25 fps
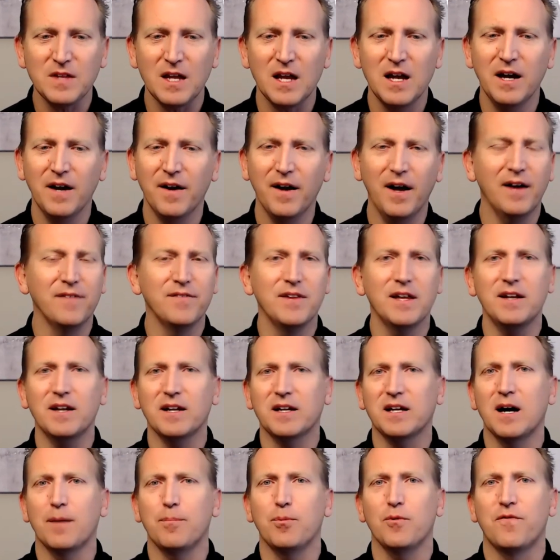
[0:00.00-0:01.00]
And then a
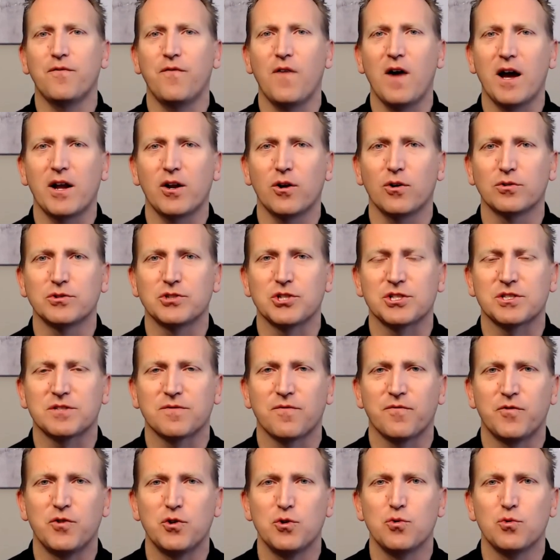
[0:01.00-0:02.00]
couple final, just
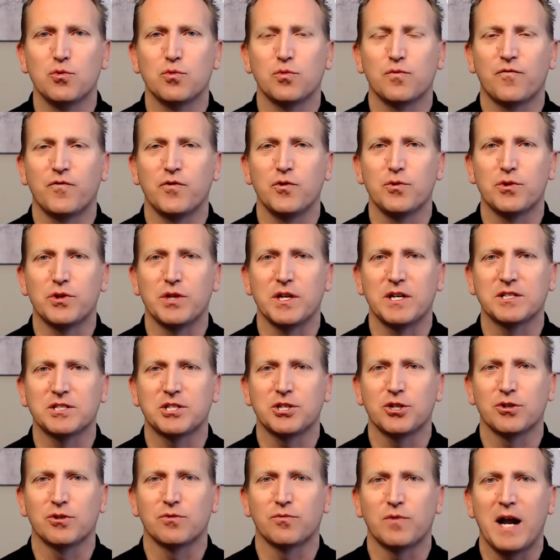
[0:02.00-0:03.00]
few things
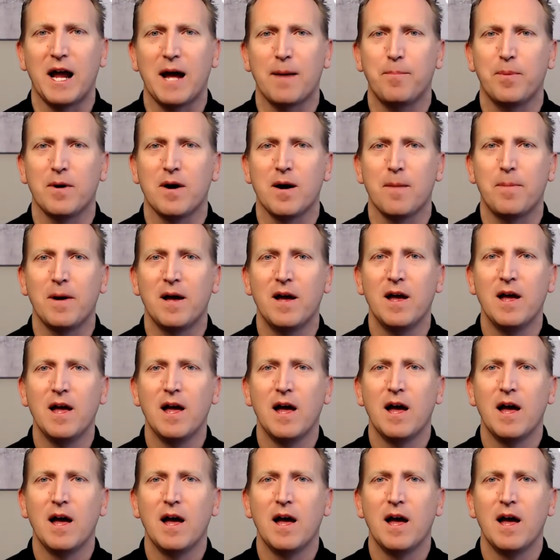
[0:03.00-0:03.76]
here to wrap up.